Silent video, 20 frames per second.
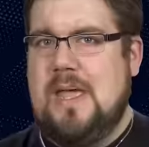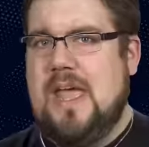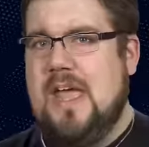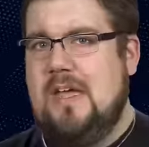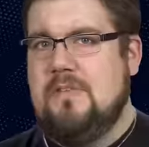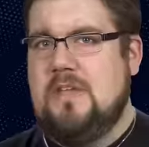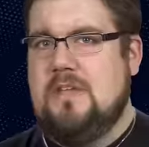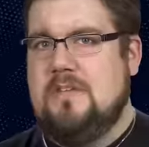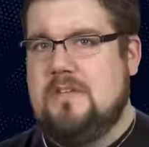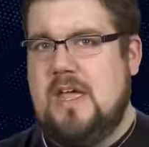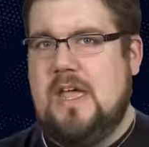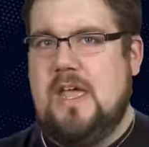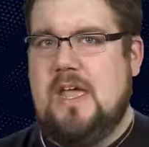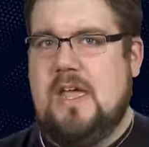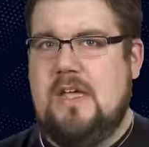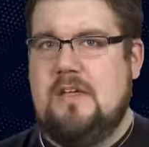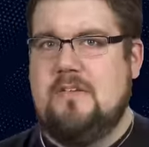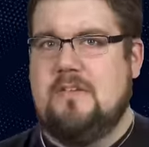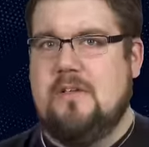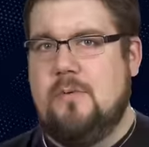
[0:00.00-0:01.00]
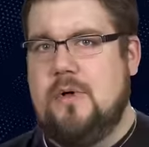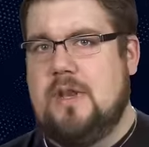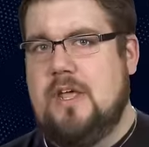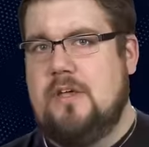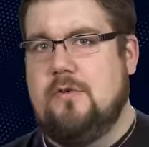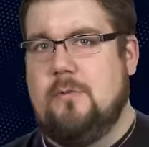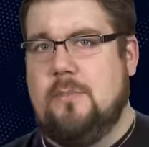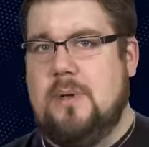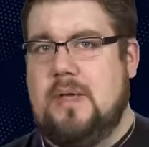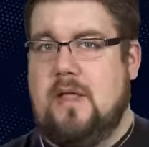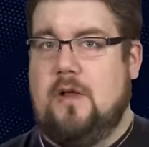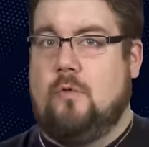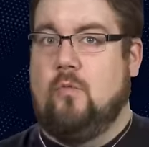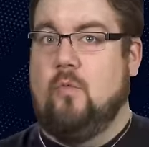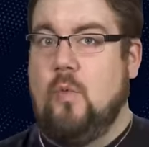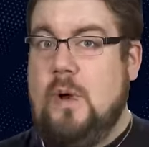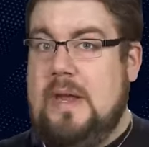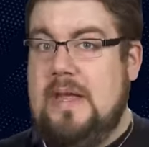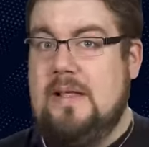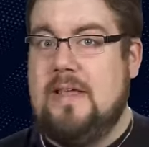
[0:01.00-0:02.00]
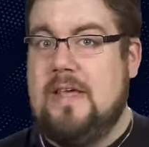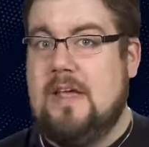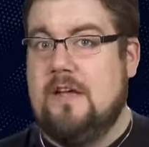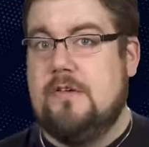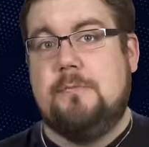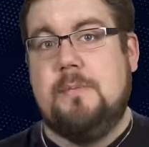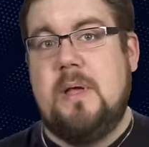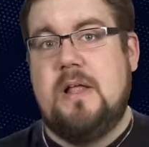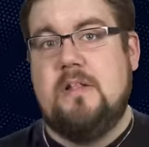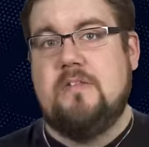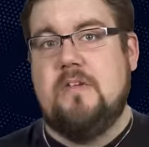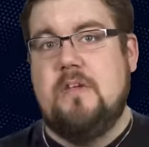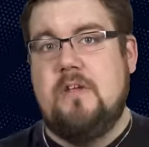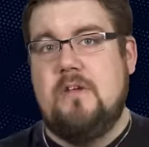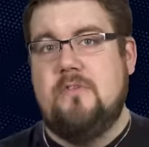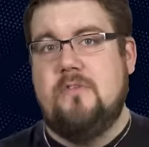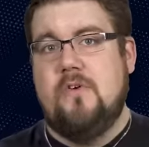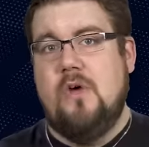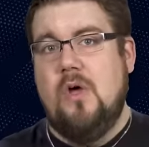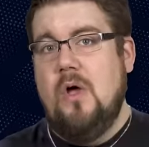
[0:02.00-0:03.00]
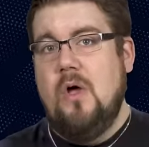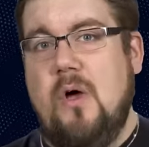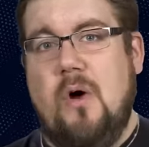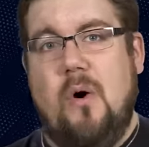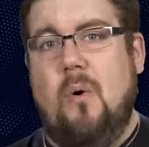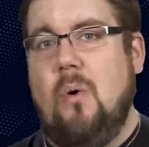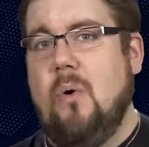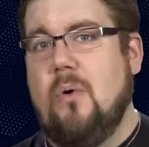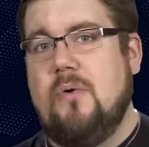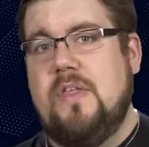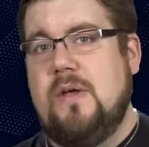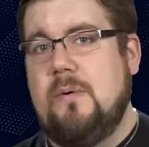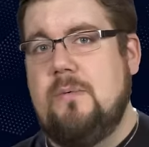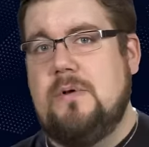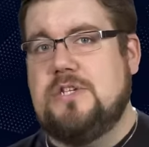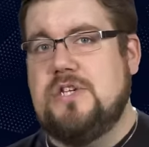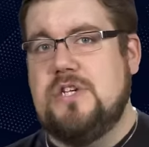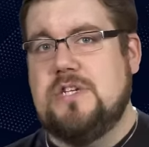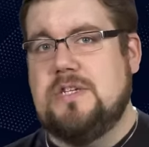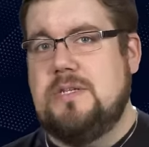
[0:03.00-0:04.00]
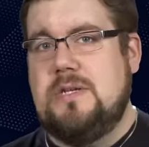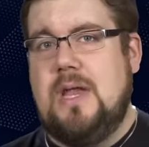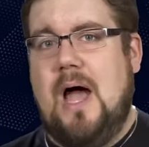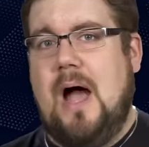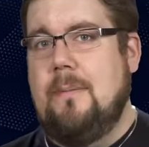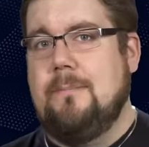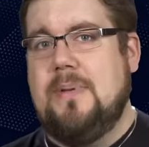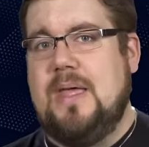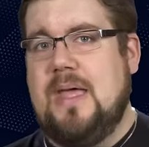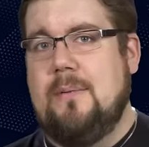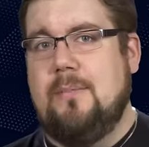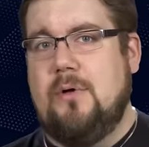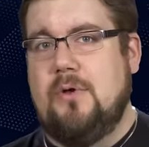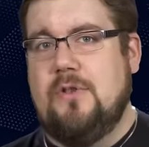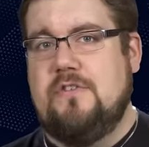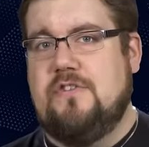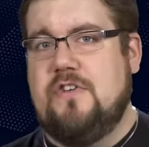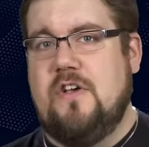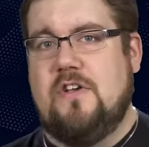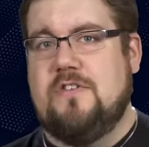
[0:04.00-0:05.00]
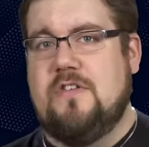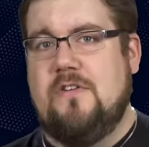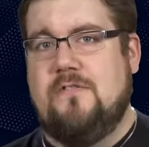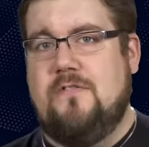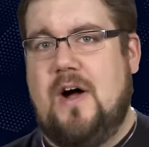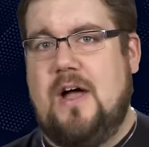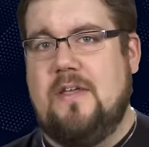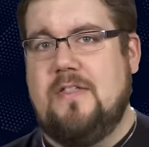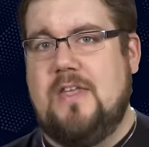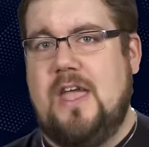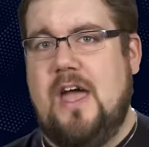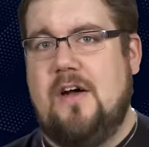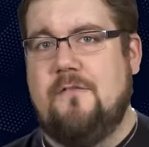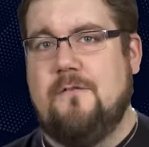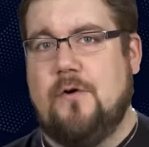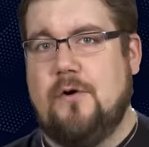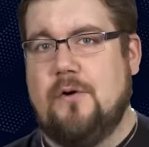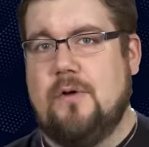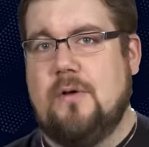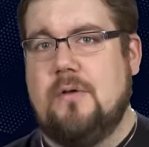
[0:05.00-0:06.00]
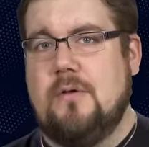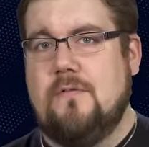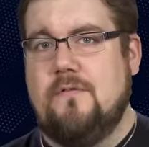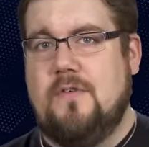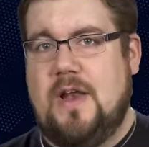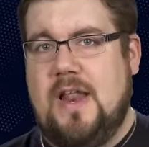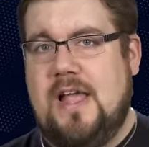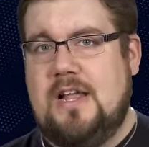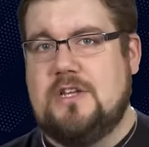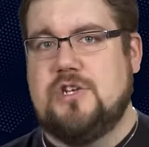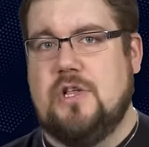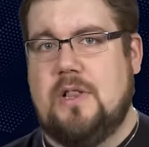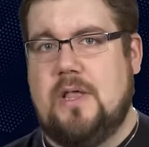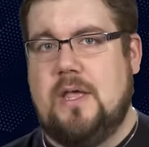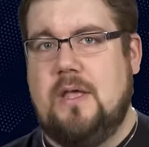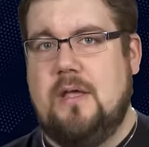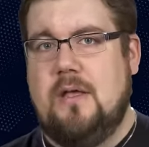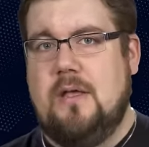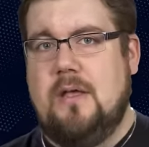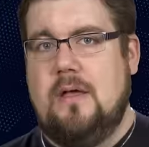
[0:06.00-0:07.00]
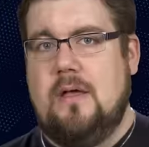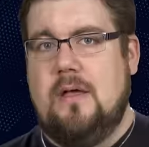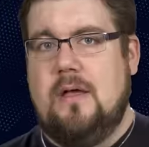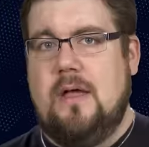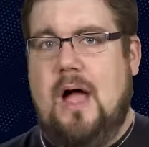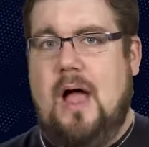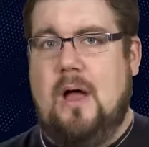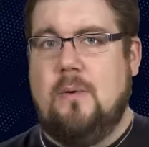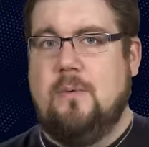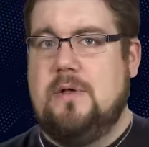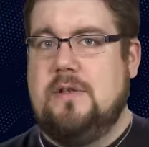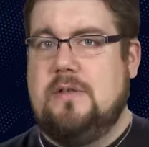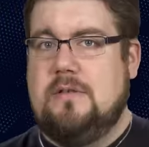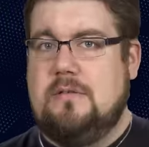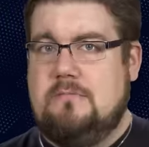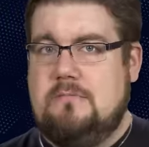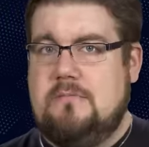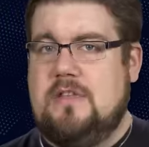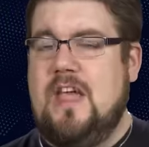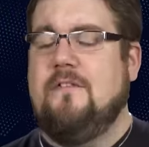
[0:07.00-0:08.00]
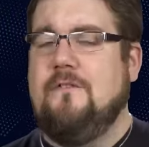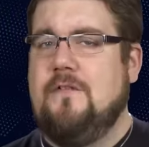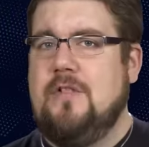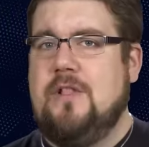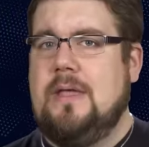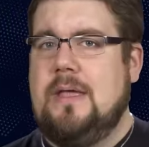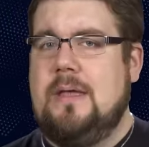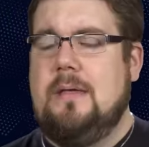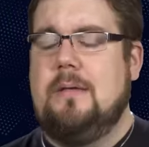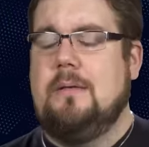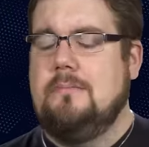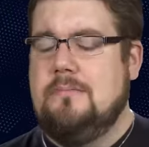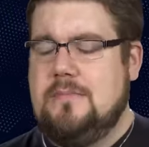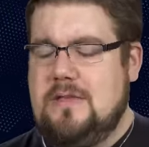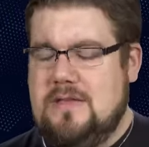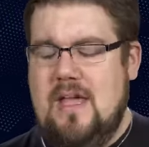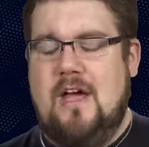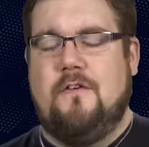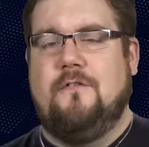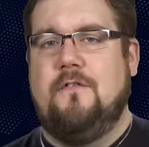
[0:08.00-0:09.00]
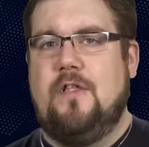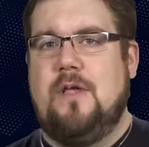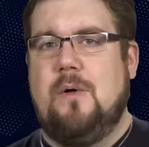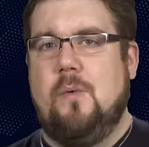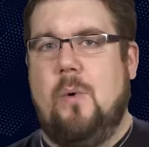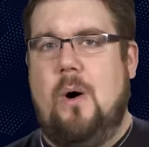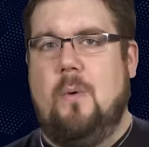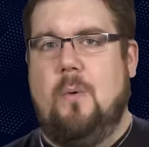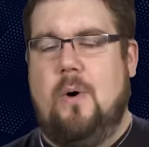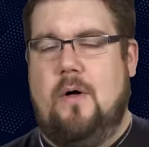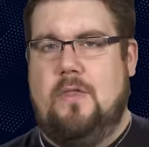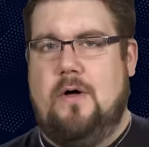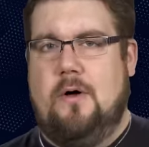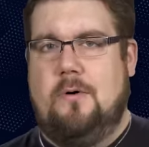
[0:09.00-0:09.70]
behave these days, it would either be like really expensive, or they would just not be able to justify the effort financially. I would definitely want one,